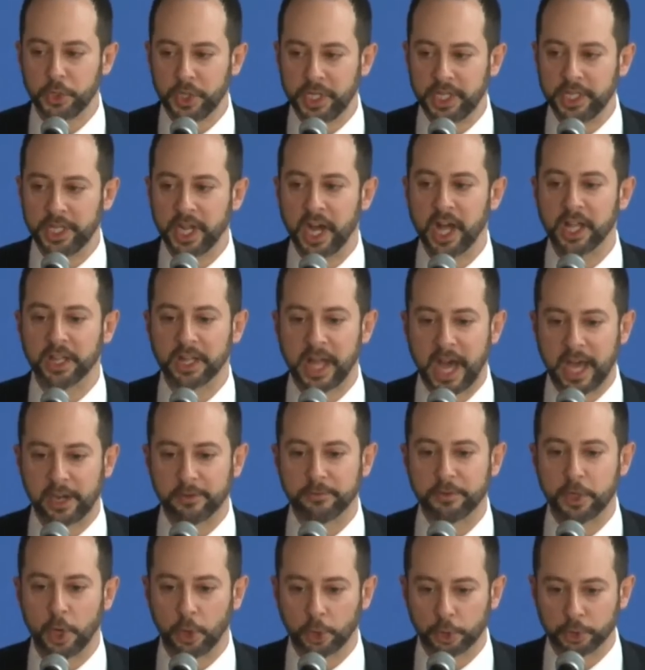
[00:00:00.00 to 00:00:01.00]
you need a lot
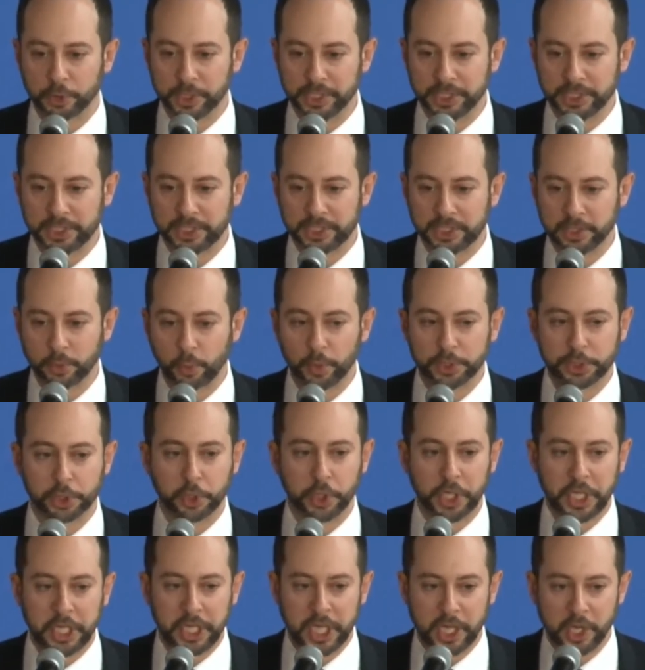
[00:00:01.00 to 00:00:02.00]
of notaries, which
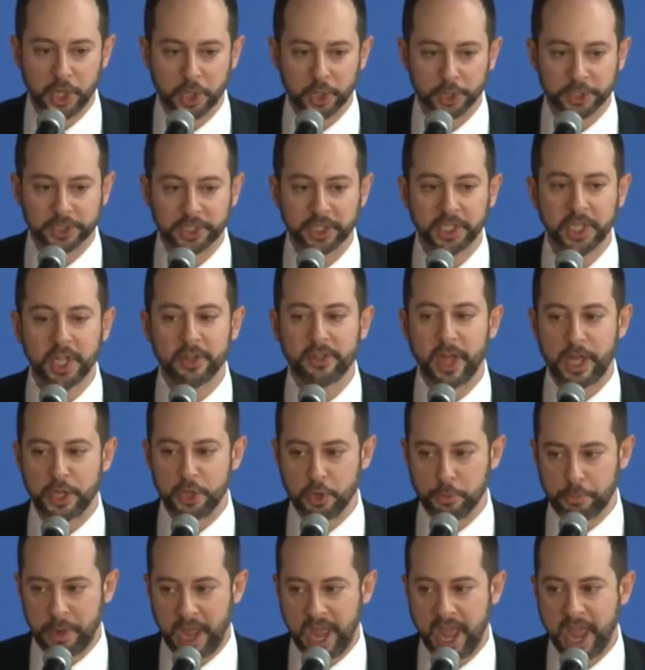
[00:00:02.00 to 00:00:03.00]
are a guild that
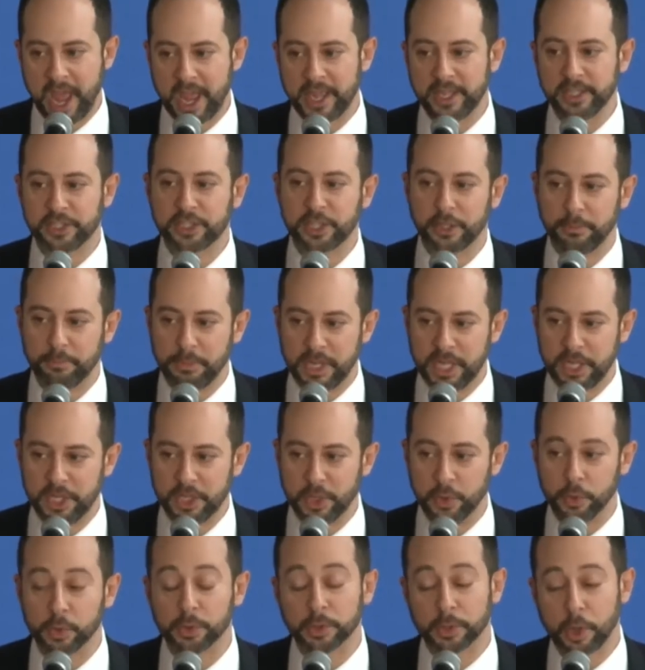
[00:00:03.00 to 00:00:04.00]
you pay to meet
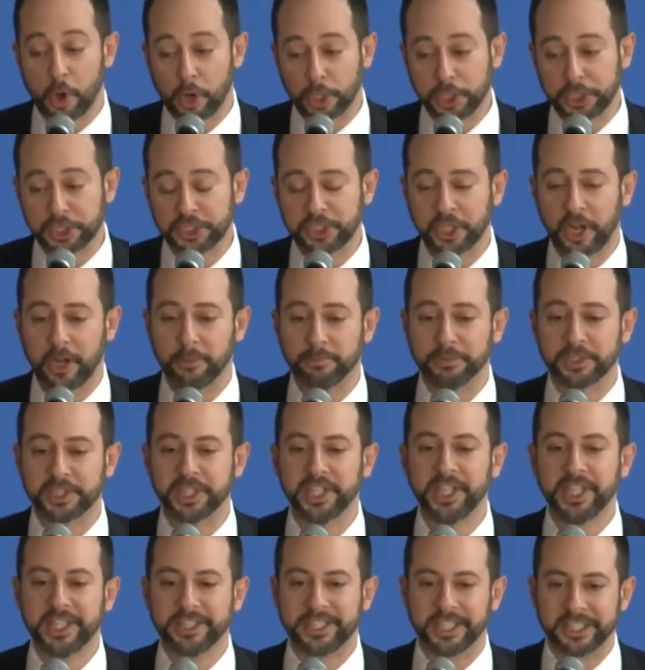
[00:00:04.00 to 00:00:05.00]
you large
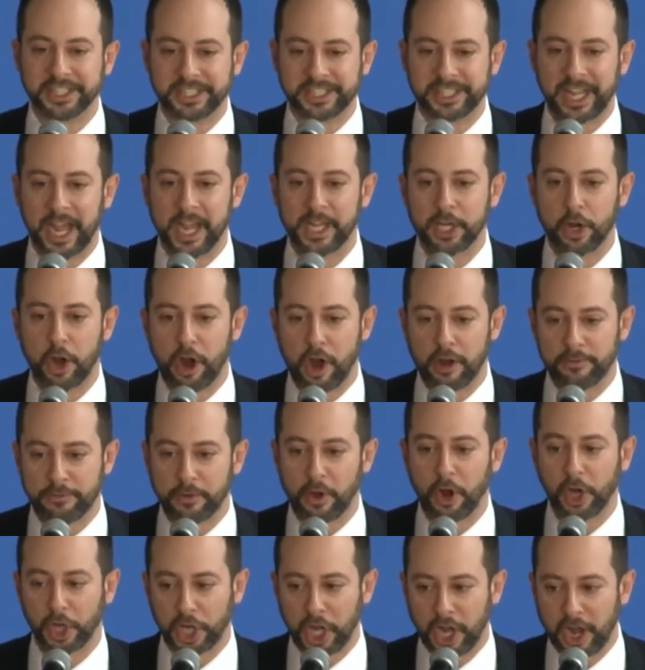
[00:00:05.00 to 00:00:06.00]
sums to sign
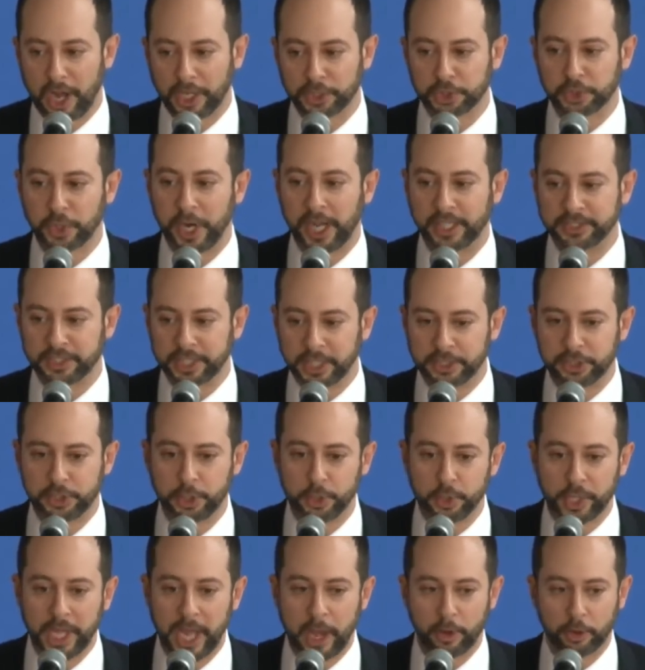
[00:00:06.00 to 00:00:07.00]
off on contracts that
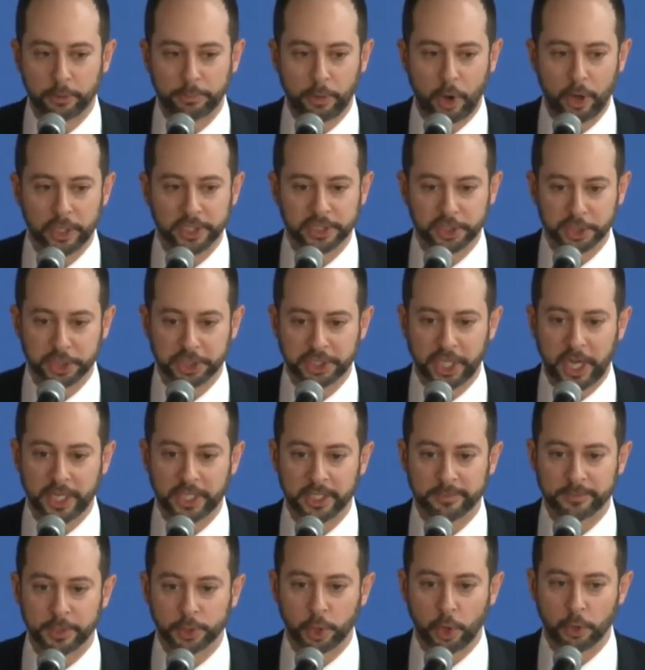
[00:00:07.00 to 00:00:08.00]
two counterparties are
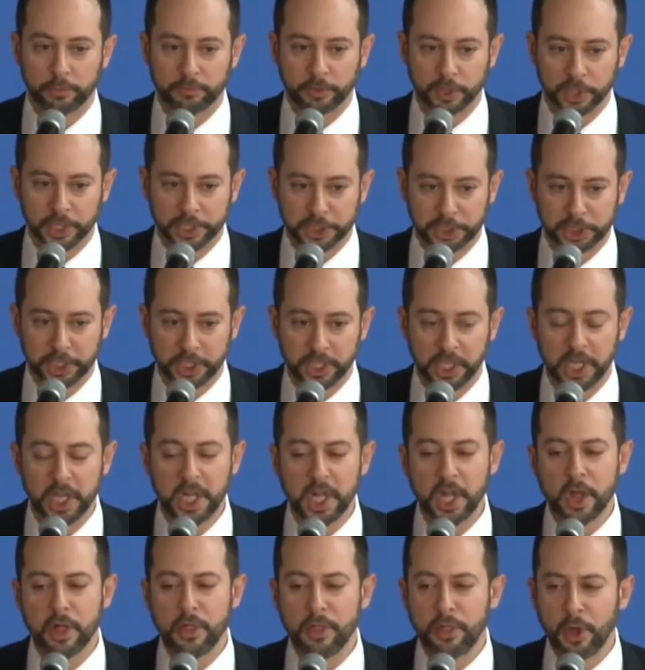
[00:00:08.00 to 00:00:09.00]
signing of their own volition.
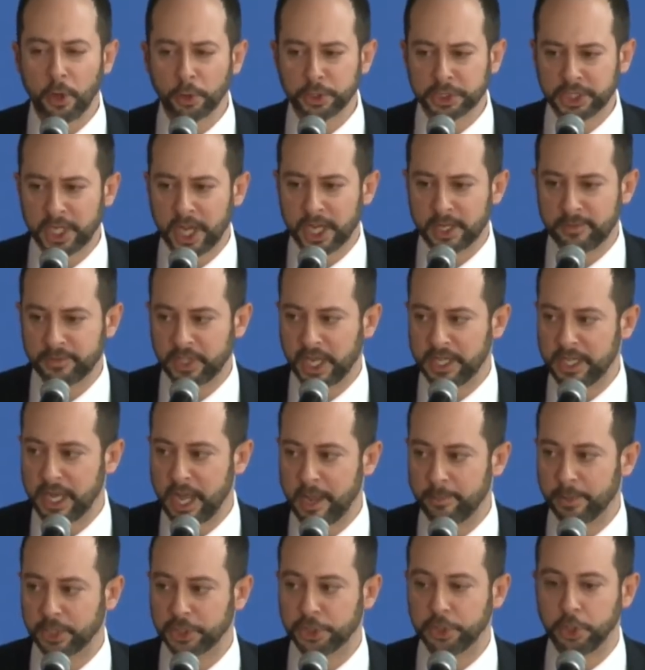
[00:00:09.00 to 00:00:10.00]
Those kind of
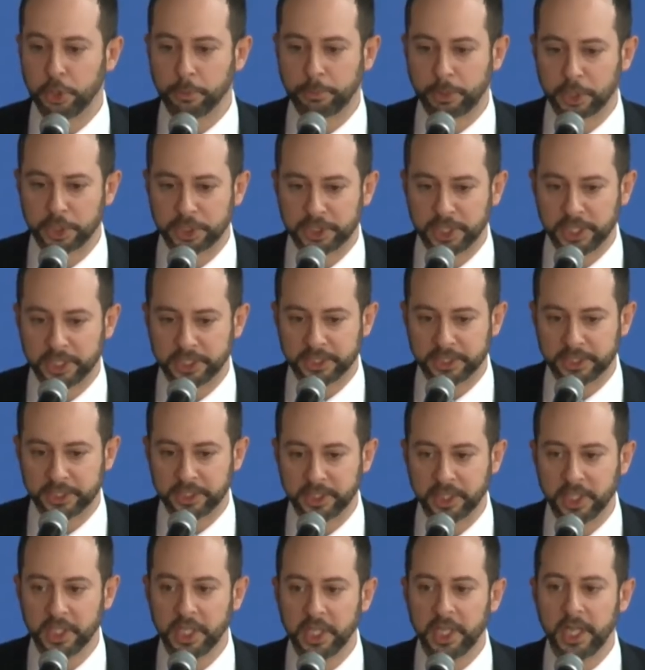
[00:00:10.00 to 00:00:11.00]
dynamics do persist.